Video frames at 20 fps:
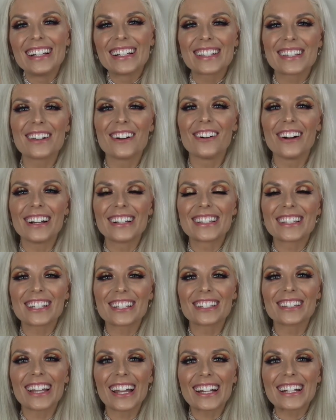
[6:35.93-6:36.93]
So
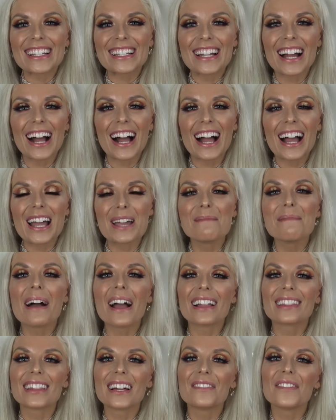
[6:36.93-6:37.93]
until next time,
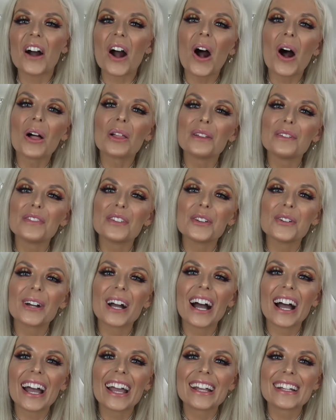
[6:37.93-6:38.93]
I love all of you
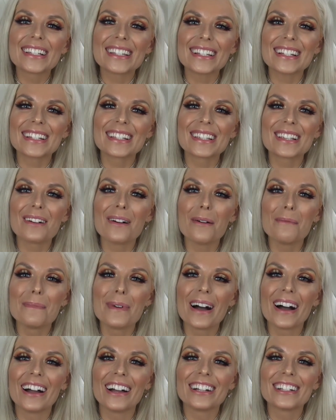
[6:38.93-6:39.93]
guys so
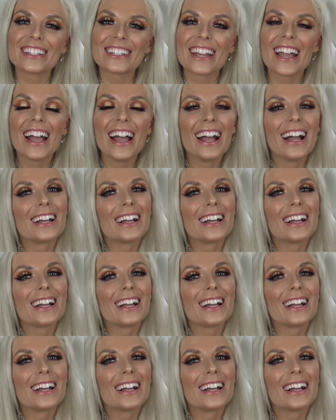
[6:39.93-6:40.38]
much.